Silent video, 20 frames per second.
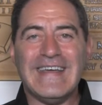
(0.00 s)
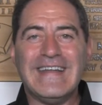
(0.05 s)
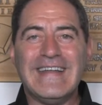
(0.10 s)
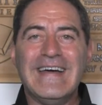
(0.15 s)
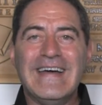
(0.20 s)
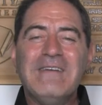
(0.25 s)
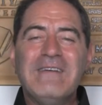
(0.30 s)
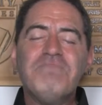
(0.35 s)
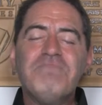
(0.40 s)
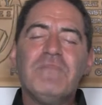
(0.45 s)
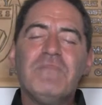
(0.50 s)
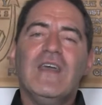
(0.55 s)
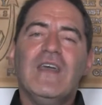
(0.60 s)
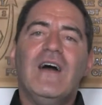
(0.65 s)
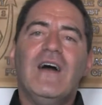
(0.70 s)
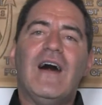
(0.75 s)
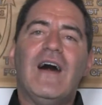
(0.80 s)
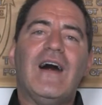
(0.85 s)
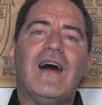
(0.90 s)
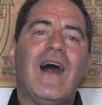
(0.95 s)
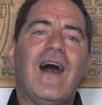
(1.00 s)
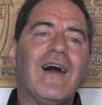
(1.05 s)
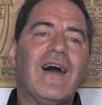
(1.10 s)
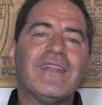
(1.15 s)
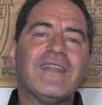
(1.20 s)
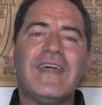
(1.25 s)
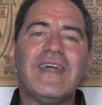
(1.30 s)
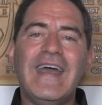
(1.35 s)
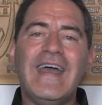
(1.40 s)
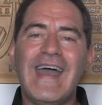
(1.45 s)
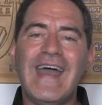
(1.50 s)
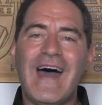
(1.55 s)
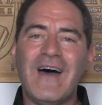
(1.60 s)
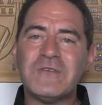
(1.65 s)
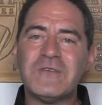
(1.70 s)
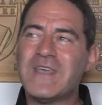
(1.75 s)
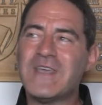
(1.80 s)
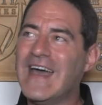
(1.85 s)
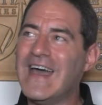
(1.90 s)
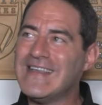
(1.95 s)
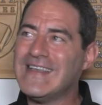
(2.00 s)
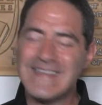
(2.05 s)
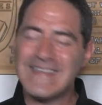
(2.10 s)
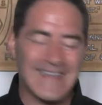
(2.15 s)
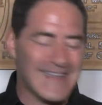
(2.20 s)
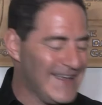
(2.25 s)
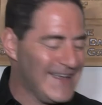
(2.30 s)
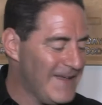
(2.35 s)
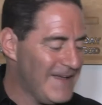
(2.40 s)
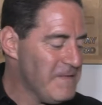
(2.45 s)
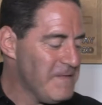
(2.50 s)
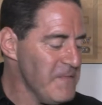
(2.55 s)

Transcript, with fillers: it. Uh, holiday house guests.